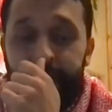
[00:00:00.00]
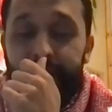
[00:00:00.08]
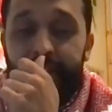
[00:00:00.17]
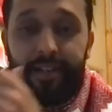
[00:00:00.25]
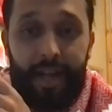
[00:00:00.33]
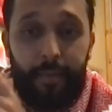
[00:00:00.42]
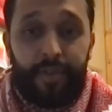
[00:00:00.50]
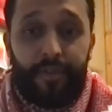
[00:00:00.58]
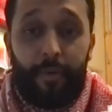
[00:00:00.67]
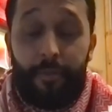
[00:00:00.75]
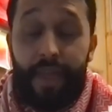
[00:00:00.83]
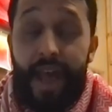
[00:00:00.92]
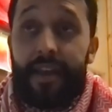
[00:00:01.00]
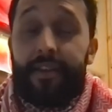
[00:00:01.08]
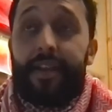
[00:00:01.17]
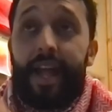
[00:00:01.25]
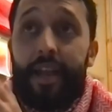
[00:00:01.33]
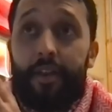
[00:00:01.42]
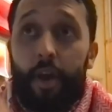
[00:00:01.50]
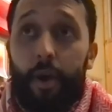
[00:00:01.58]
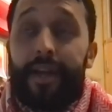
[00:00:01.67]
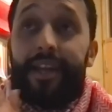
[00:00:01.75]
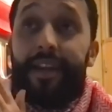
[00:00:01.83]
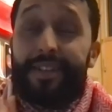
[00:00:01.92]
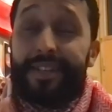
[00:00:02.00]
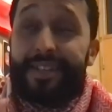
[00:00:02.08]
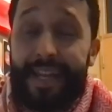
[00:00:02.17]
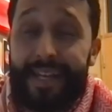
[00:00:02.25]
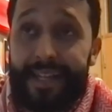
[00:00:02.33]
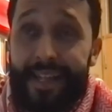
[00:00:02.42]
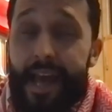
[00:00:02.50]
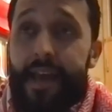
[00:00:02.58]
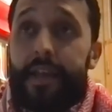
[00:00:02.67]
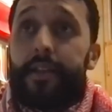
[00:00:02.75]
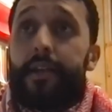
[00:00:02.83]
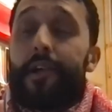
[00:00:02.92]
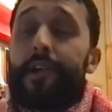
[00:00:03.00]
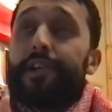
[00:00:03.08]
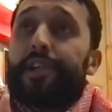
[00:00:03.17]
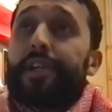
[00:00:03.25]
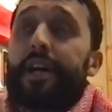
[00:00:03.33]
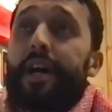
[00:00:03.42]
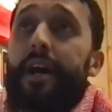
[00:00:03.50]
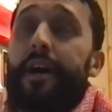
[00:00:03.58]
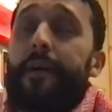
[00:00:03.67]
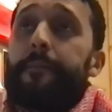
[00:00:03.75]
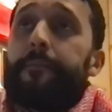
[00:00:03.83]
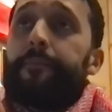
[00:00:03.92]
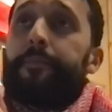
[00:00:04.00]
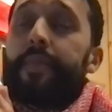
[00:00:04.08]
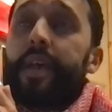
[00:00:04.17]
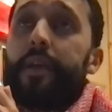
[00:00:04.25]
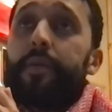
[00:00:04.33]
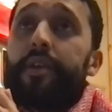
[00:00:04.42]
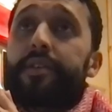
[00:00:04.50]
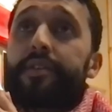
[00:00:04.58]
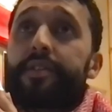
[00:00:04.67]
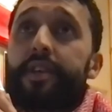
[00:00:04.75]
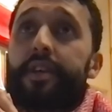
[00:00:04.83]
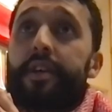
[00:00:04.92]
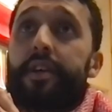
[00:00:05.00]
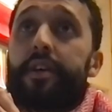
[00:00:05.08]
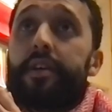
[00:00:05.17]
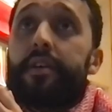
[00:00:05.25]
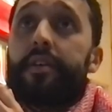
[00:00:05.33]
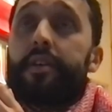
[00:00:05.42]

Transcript: that comes from that, and knowing and understanding that. There is the,